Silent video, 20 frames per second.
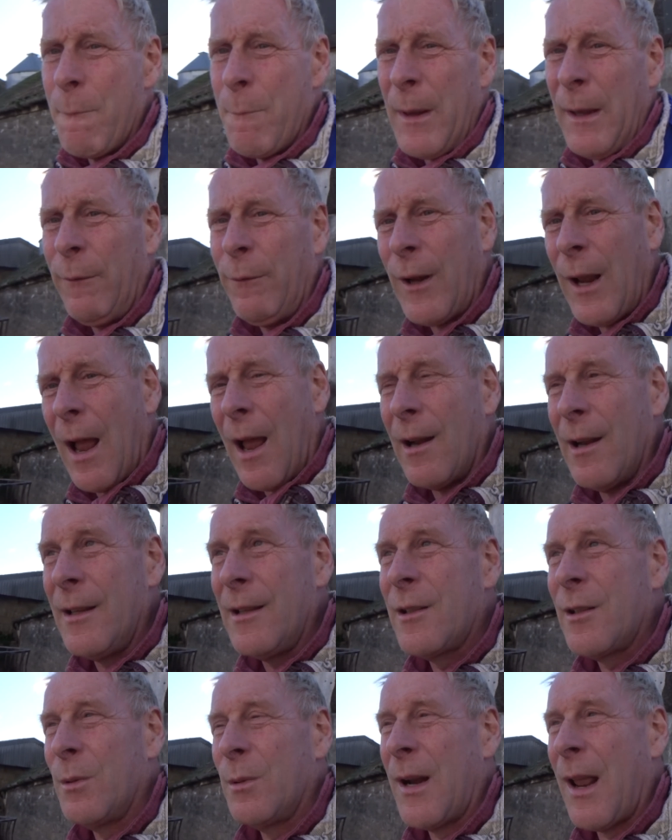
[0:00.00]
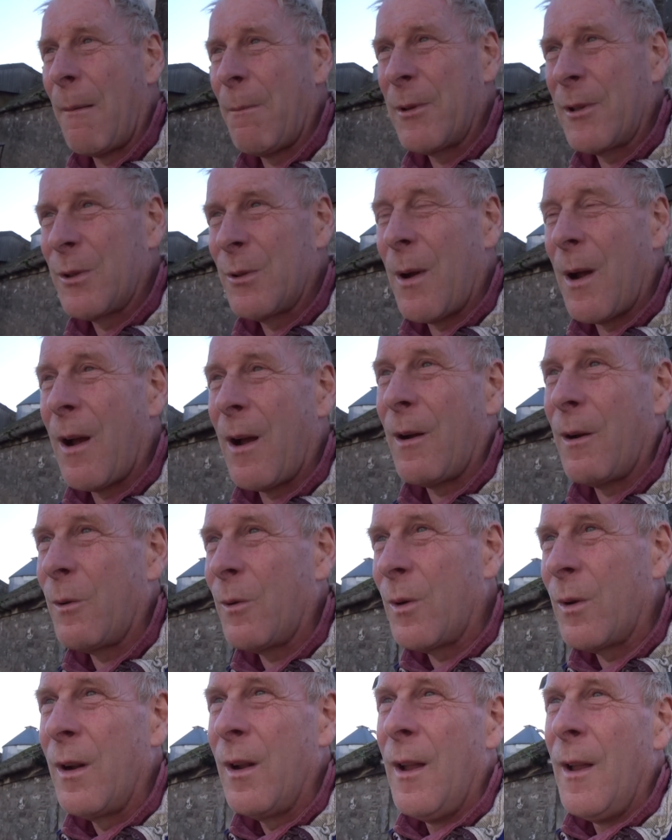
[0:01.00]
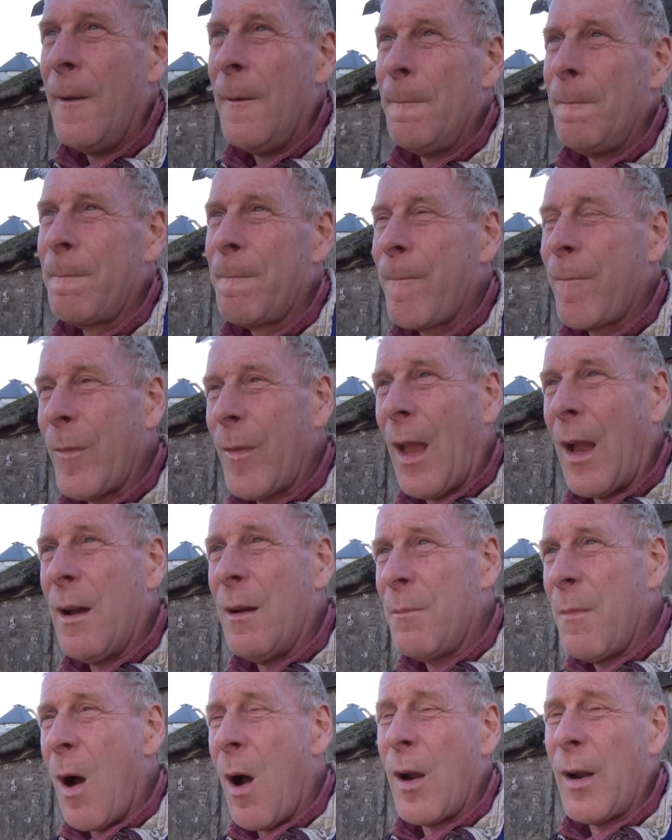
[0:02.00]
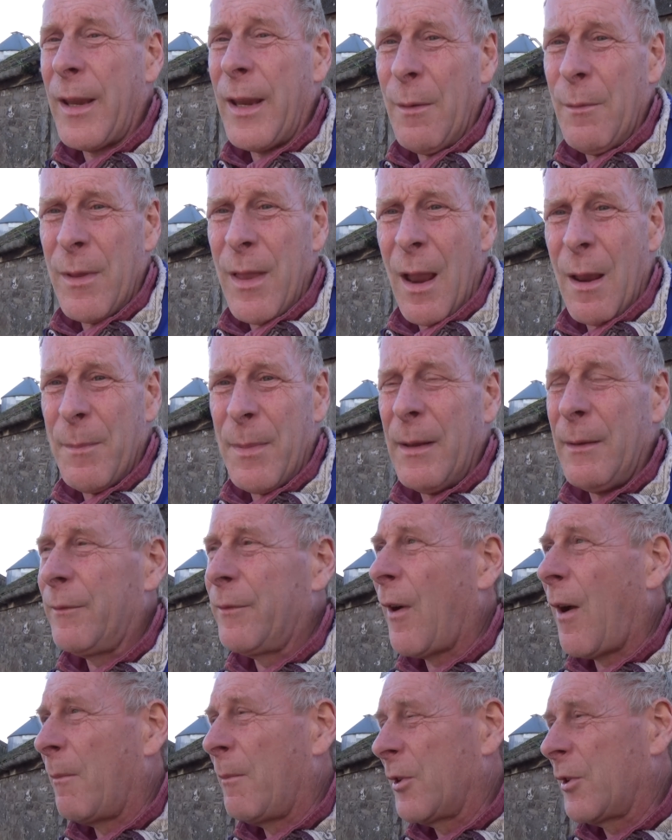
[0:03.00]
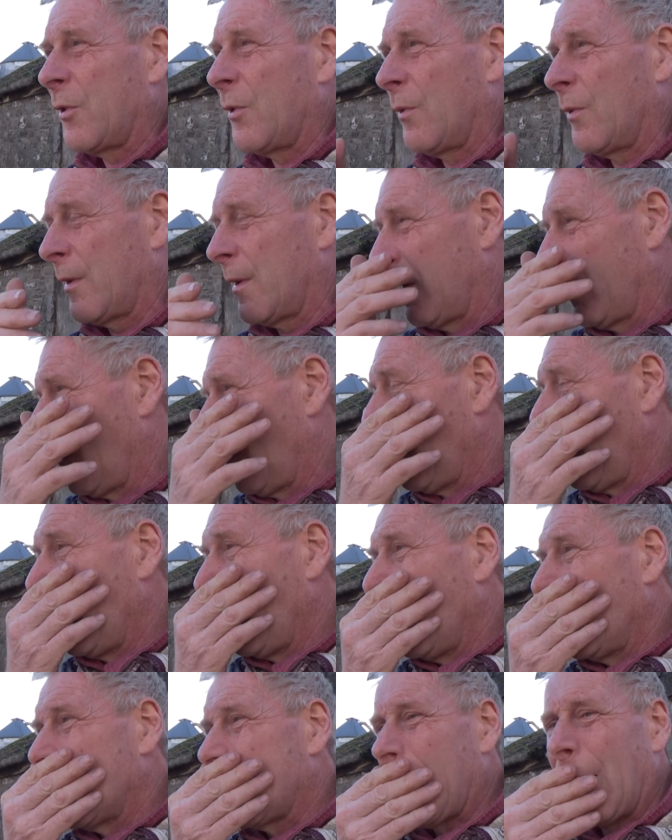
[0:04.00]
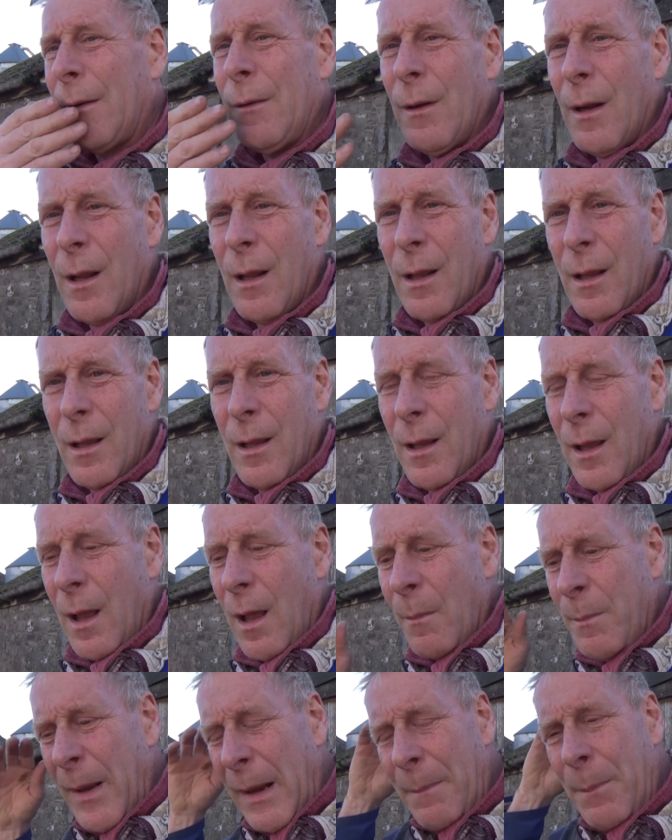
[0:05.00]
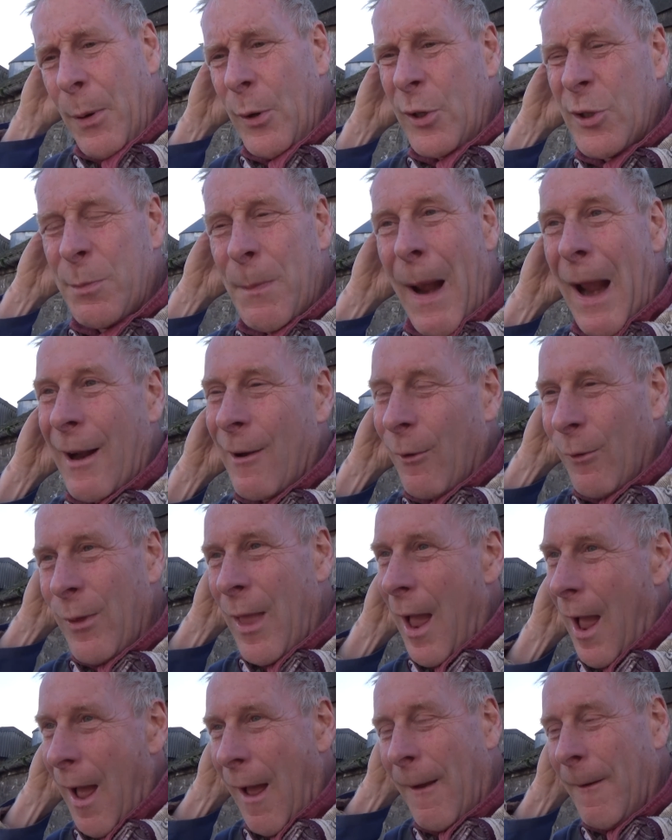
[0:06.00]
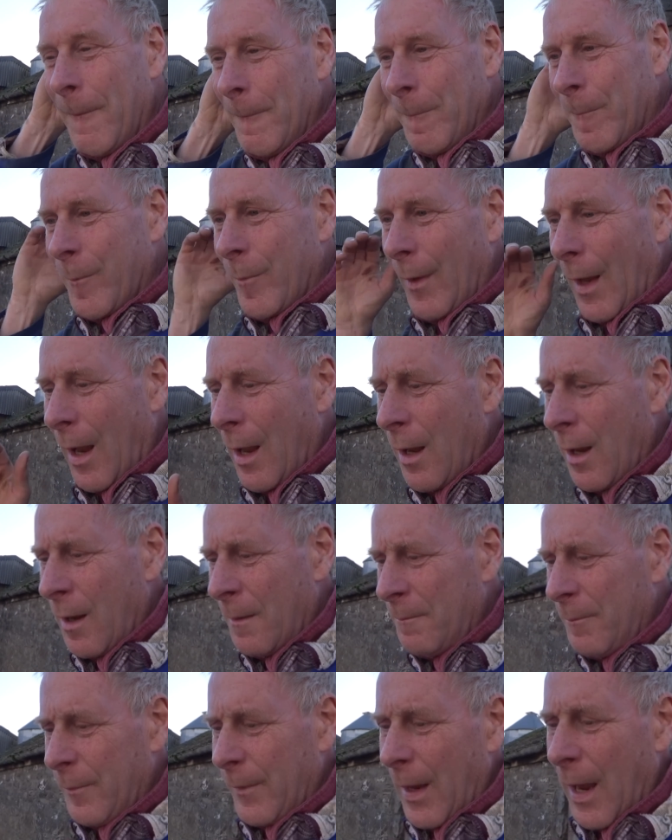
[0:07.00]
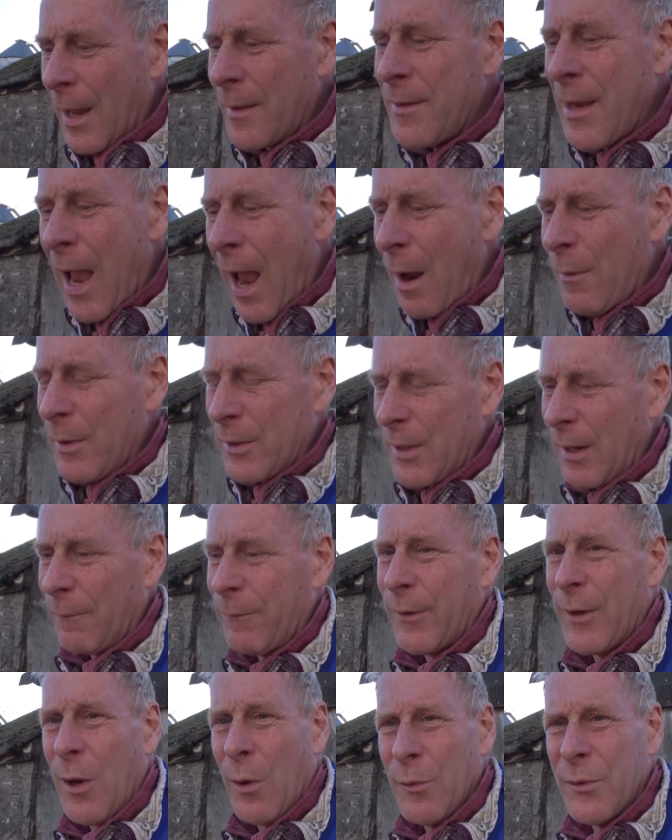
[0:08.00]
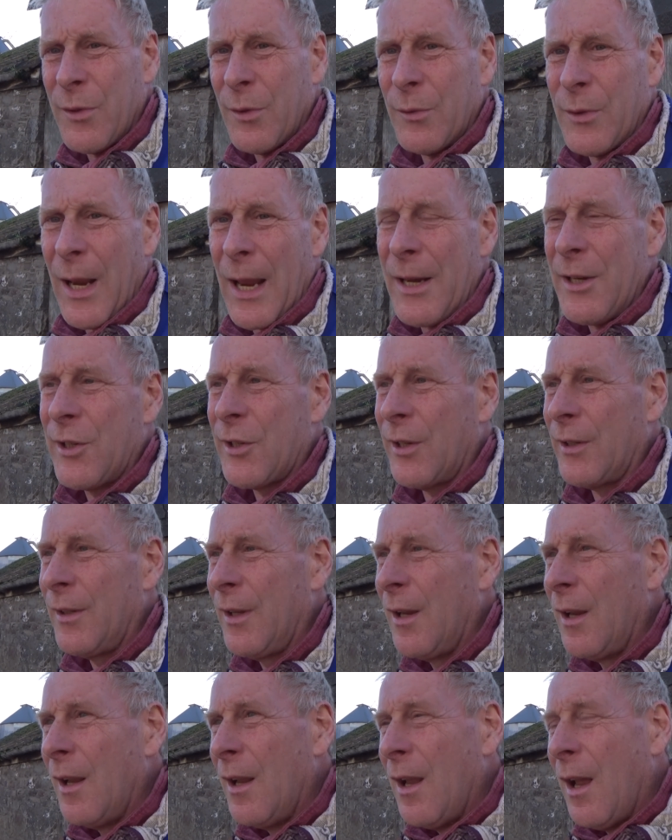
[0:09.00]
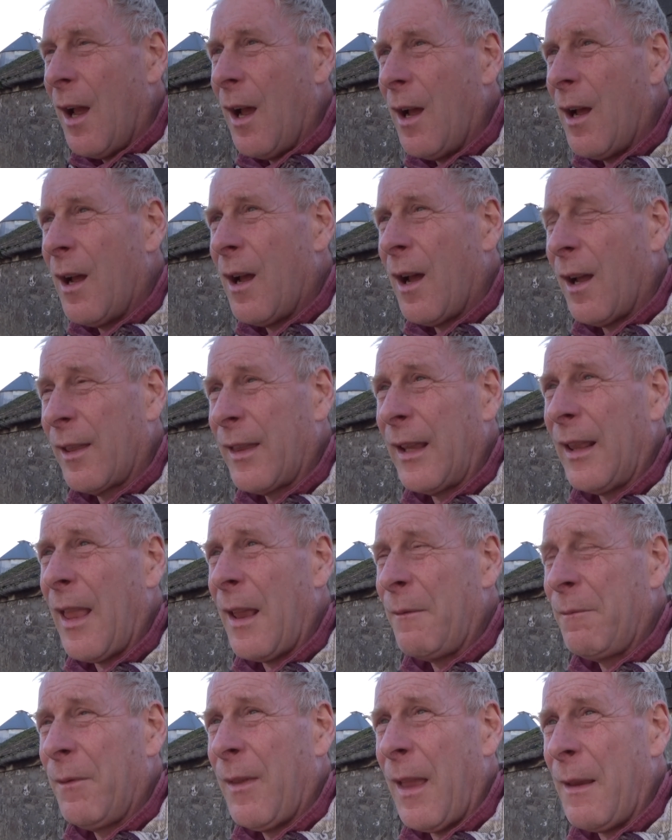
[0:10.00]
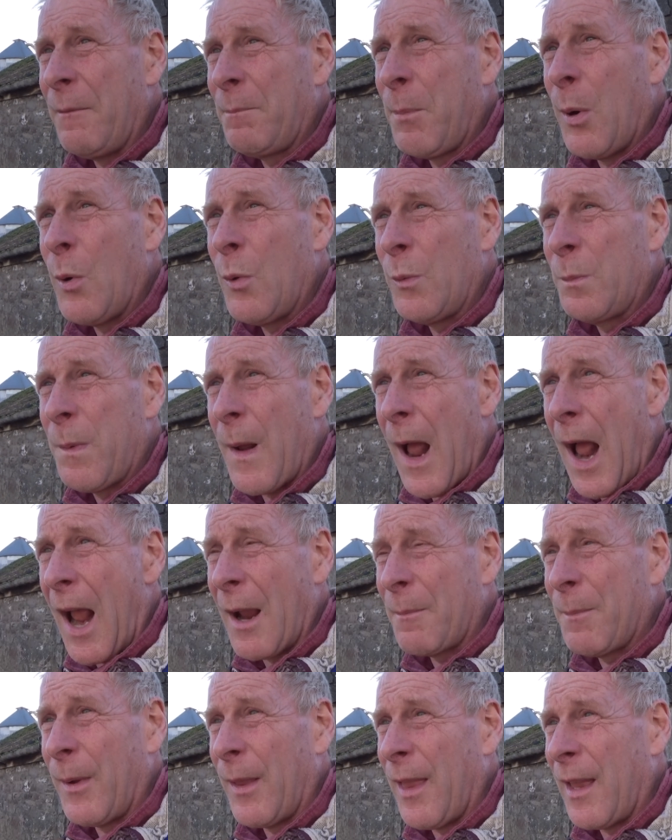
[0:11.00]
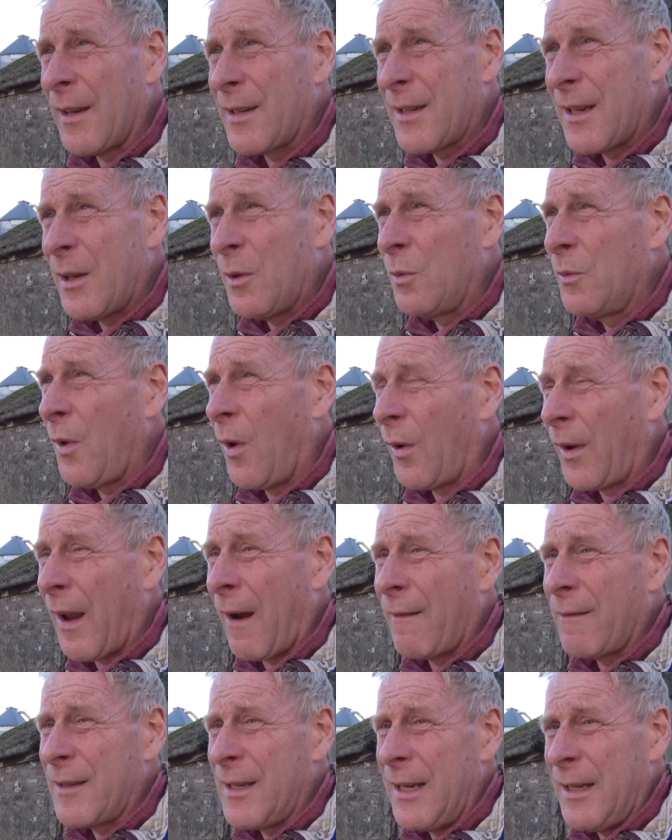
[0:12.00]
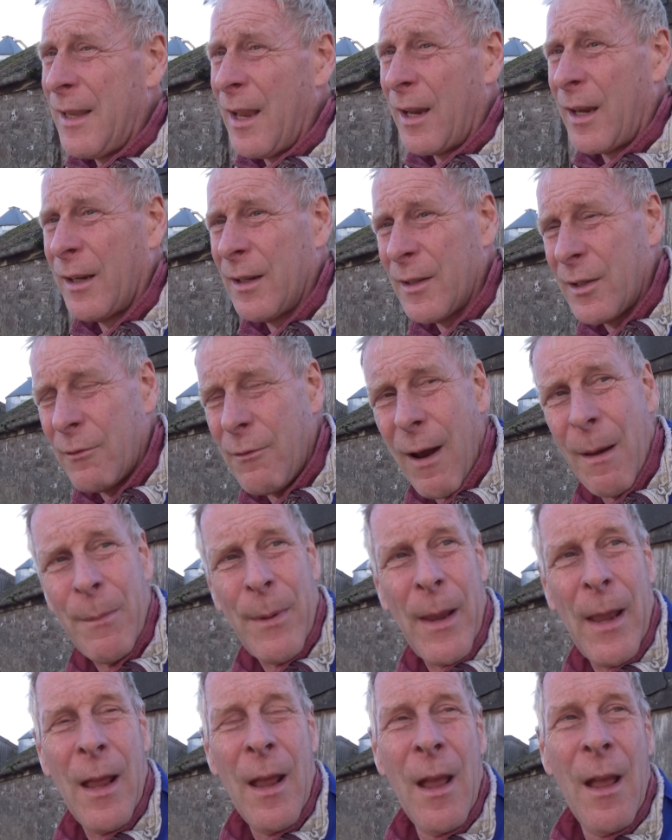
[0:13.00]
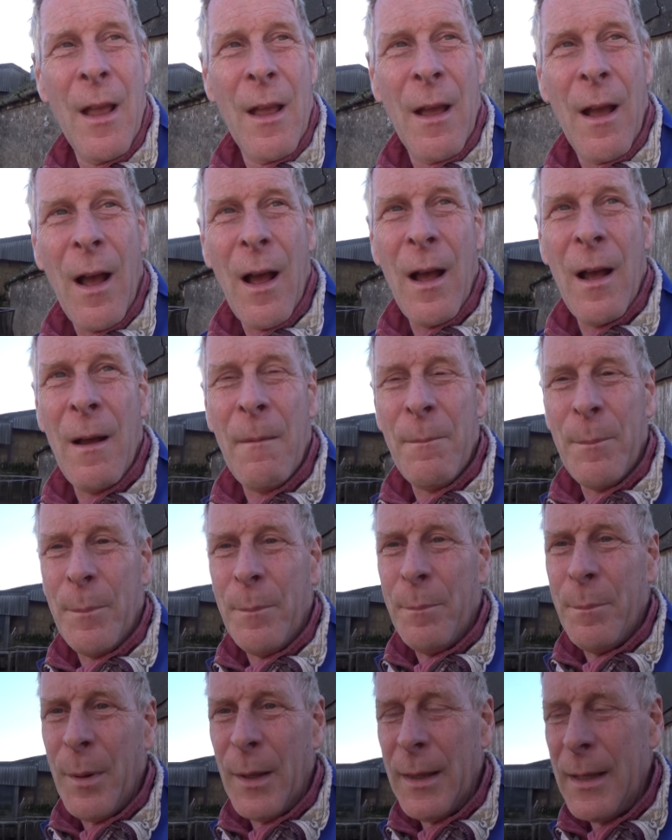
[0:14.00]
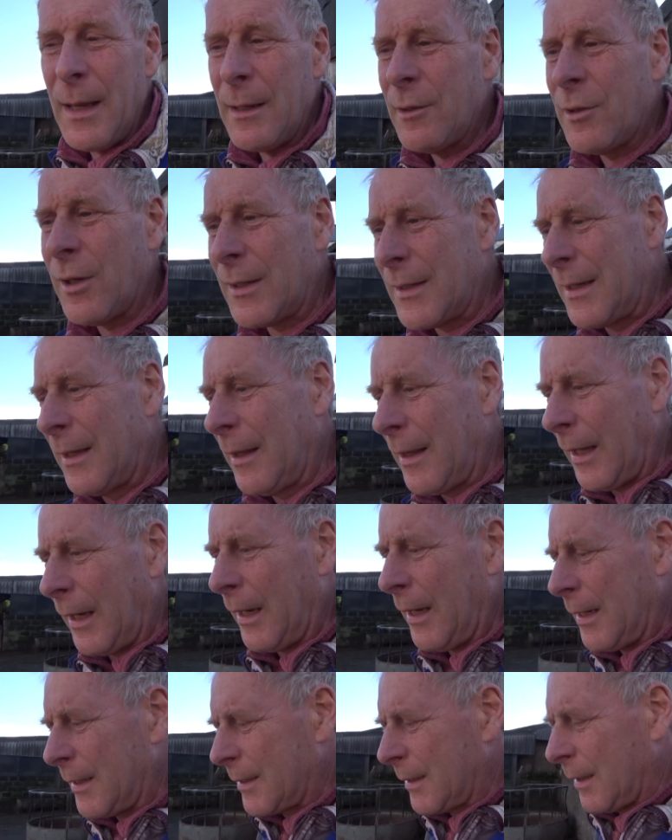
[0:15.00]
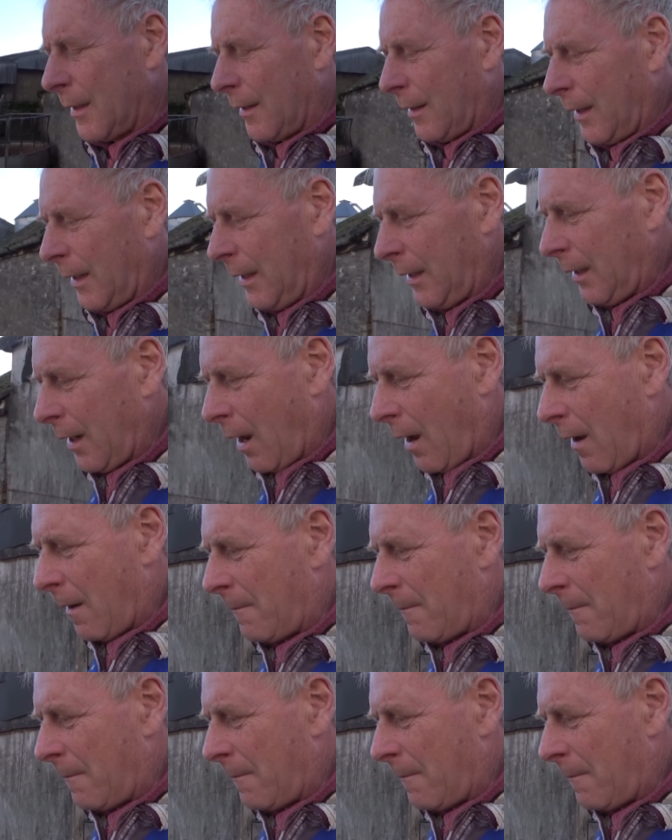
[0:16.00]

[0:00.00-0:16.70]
beef cattle into an abattoir or at market without being farm assured. So a big pushback on that. And now it's up for consultation. I think they've pulled back, but they're still not guaranteed they're going to scrap it. But the interesting thing is the